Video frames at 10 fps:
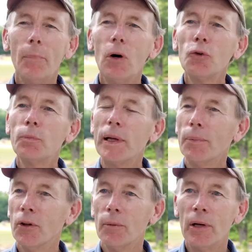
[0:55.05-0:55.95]
Most
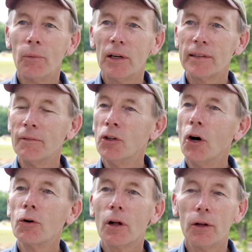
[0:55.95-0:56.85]
people in the Midwest have
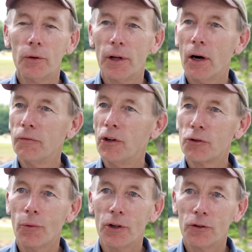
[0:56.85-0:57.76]
no clue that our
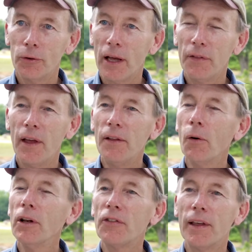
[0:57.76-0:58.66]
fish want to do that. They
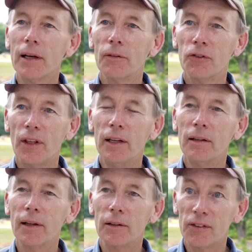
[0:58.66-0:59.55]
only think of things like